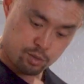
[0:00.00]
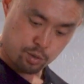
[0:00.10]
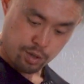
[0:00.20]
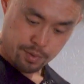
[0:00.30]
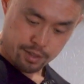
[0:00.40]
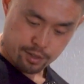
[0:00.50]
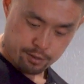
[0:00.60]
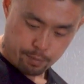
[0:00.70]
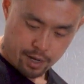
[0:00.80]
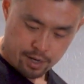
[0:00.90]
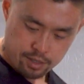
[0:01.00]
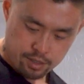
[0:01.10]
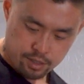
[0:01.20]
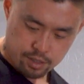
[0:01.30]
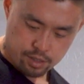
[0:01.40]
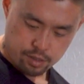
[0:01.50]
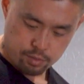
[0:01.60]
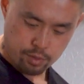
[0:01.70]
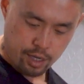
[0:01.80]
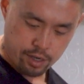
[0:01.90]
20 minutes has passed.
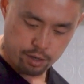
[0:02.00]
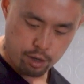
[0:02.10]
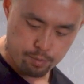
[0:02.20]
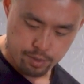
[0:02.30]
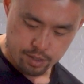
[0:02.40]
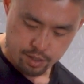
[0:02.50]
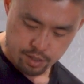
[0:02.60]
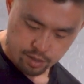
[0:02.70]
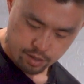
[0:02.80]
We'll cut it open.